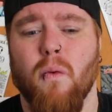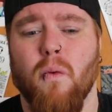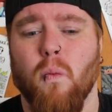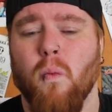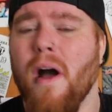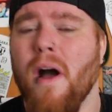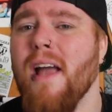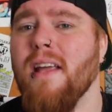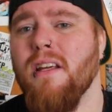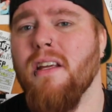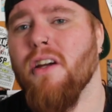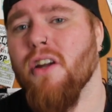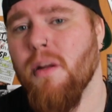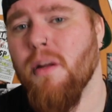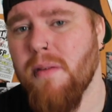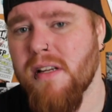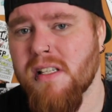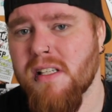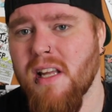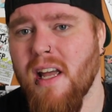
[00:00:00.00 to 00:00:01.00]
where you're going to
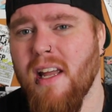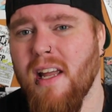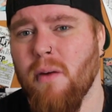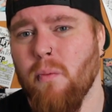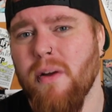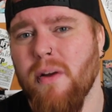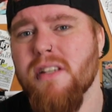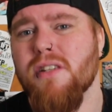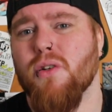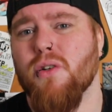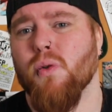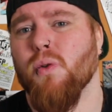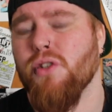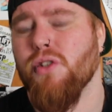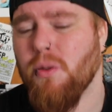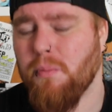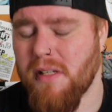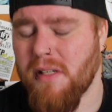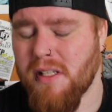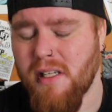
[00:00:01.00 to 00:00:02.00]
be staying, which schools
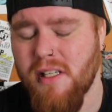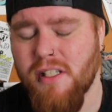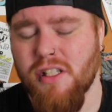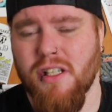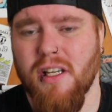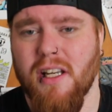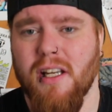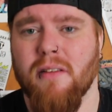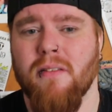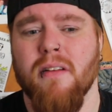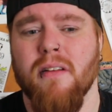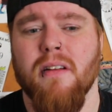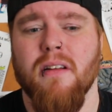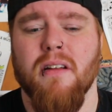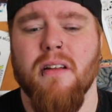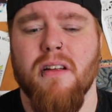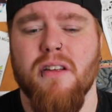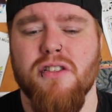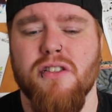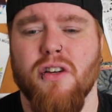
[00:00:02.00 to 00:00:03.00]
you'll be teaching in.
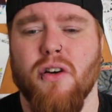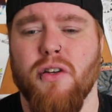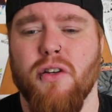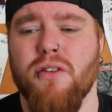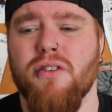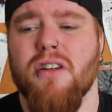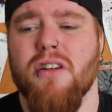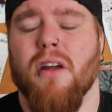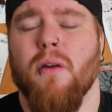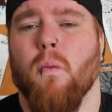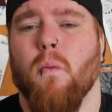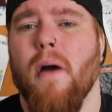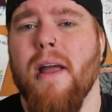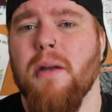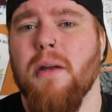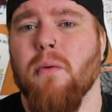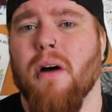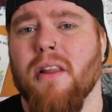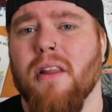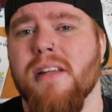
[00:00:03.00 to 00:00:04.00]
So you just got to
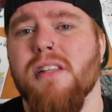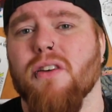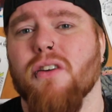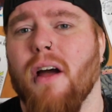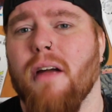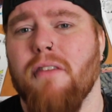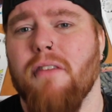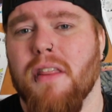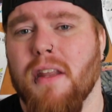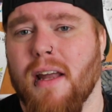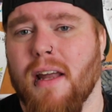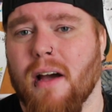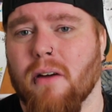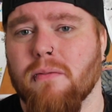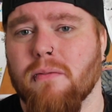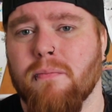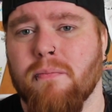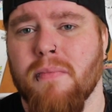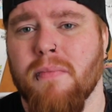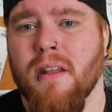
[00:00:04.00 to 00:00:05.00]
wait while they sort everything out.